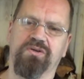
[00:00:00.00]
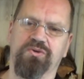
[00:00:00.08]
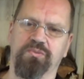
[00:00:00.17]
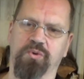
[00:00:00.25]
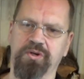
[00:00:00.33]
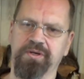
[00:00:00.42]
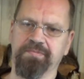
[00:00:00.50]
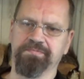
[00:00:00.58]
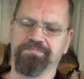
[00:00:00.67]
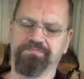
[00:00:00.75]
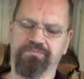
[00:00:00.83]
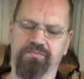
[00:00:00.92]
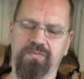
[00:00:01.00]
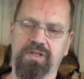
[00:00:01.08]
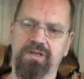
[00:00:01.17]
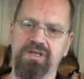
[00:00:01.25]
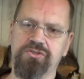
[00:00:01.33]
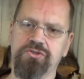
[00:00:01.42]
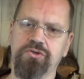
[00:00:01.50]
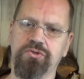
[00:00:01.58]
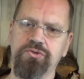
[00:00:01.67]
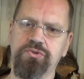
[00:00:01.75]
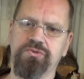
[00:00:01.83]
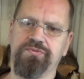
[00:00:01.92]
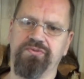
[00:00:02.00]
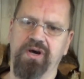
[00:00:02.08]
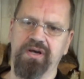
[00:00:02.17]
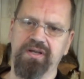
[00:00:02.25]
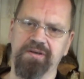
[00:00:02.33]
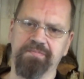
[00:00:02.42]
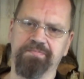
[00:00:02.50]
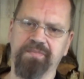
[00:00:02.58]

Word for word: Good morning. It's Good News Friday.